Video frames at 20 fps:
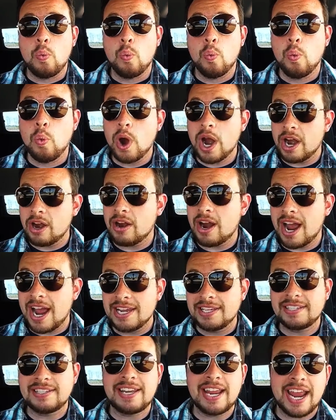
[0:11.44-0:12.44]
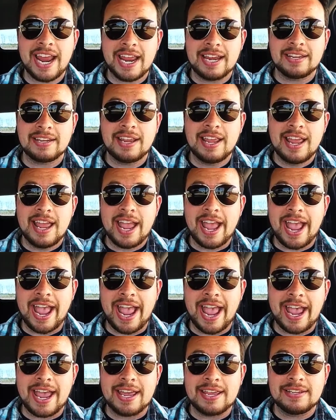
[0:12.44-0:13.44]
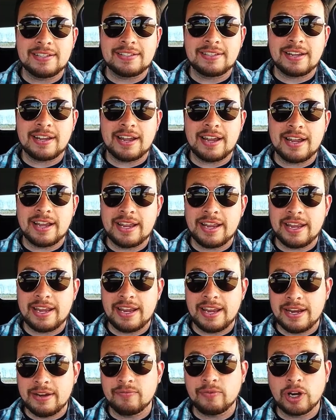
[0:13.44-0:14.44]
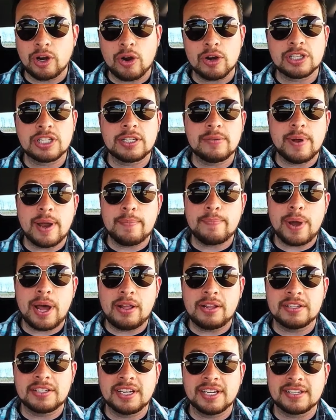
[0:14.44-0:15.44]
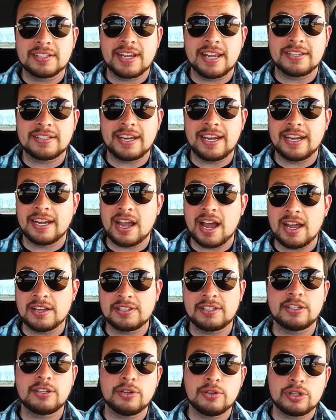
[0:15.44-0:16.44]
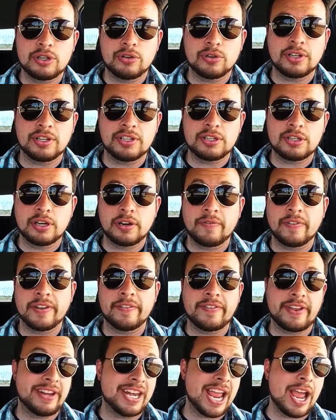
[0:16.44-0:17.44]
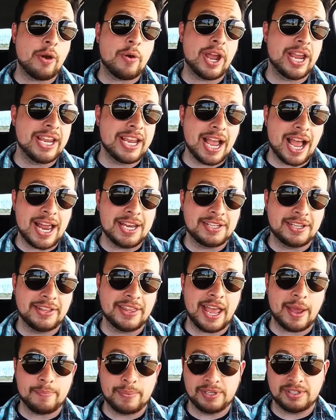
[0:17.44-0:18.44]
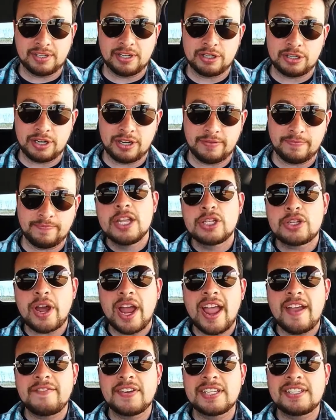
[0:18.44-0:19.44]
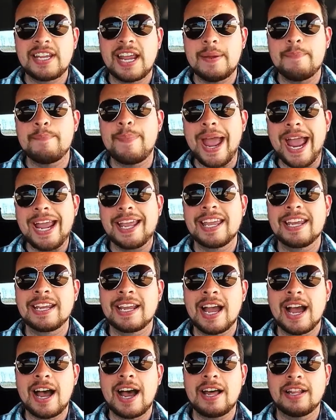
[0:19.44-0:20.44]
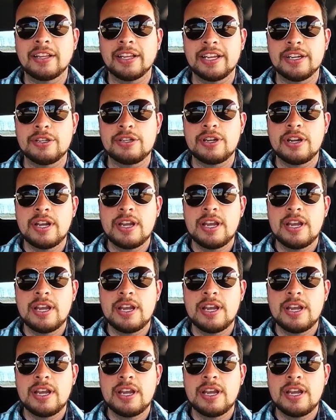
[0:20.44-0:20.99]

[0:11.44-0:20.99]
where I stand as in regards to my politics as a constitutional conservative and how I got to that position. So I have to say, back in college,